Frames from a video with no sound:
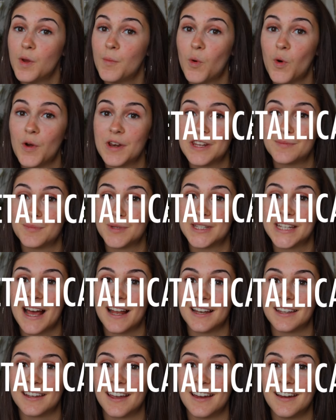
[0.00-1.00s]
Number one is
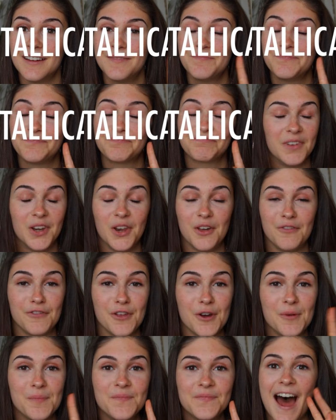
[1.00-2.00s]
Metallica, love
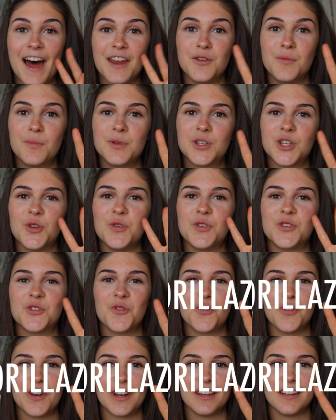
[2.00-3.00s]
them, and number two is
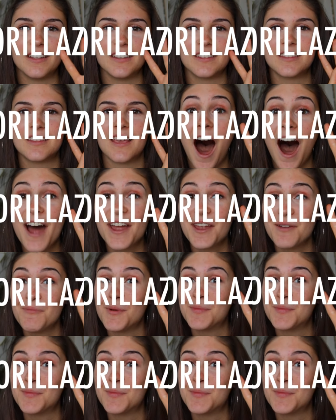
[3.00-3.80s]
Gorillaz. I am